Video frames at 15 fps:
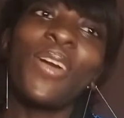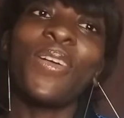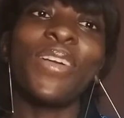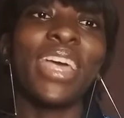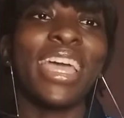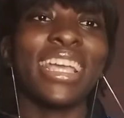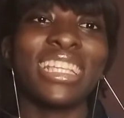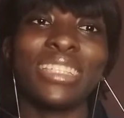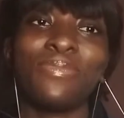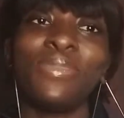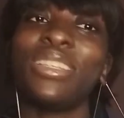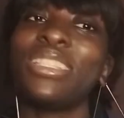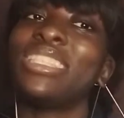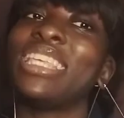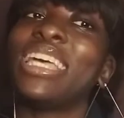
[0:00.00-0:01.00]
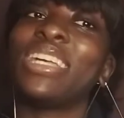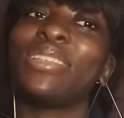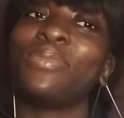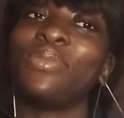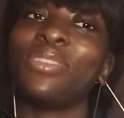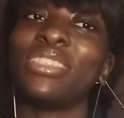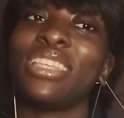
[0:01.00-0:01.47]
other experiences I
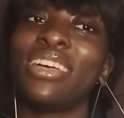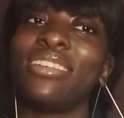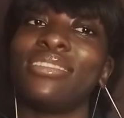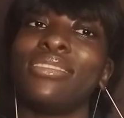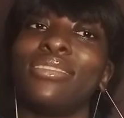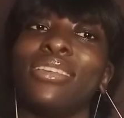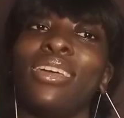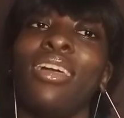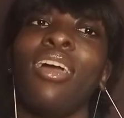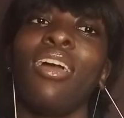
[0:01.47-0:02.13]
experienced as